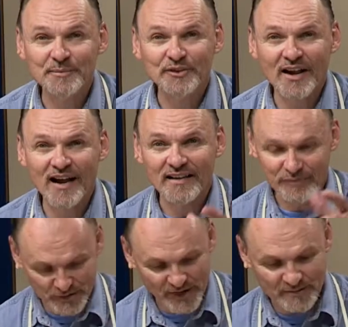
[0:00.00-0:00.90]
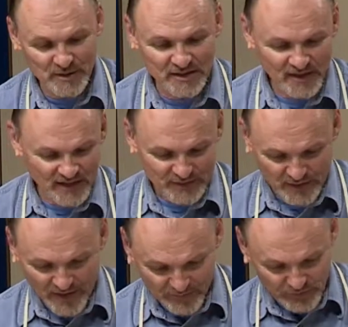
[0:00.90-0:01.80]
sky. If you're like me, you
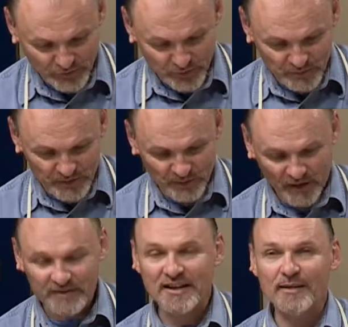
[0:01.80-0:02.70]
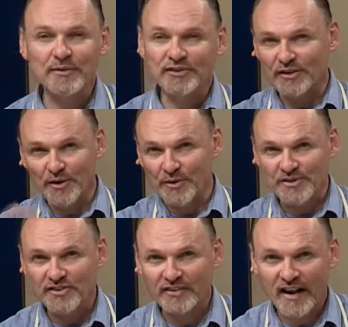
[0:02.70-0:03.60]
have your phone with you all the time, you see a
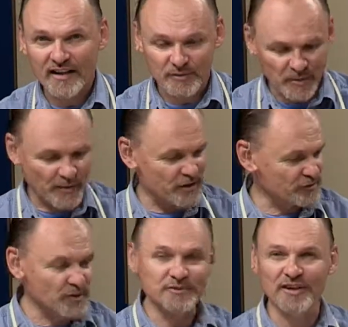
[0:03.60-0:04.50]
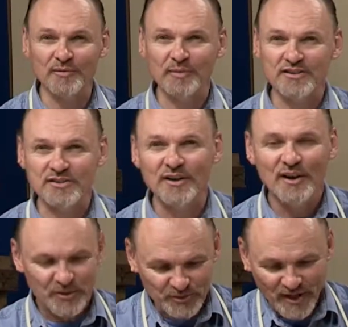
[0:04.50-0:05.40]
gorgeous sky, you whip out your phone, take a picture.
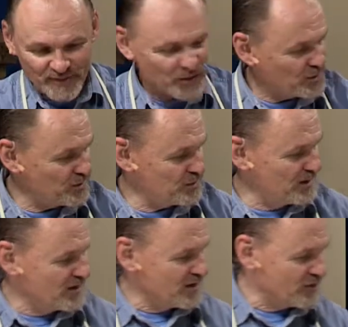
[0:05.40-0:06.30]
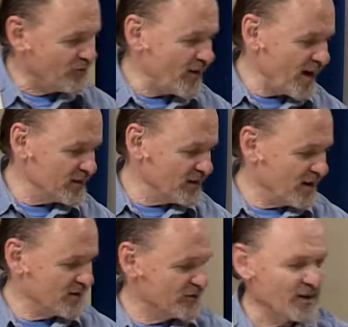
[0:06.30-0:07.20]
So I have a whole file
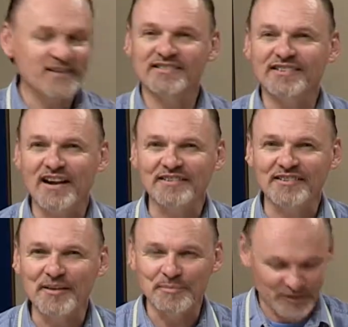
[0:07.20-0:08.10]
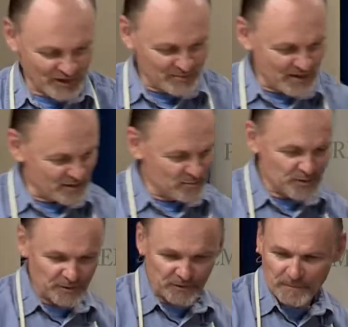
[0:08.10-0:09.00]
of skyscapes in my
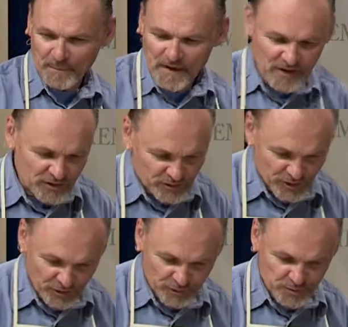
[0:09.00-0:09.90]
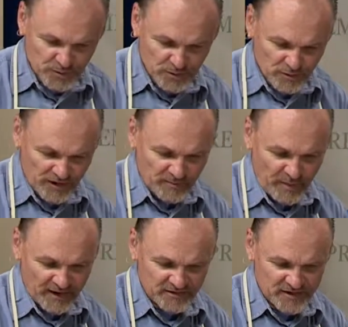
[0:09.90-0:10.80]
computer. You know the rule in
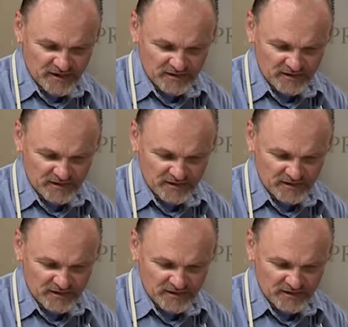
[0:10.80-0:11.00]
pastel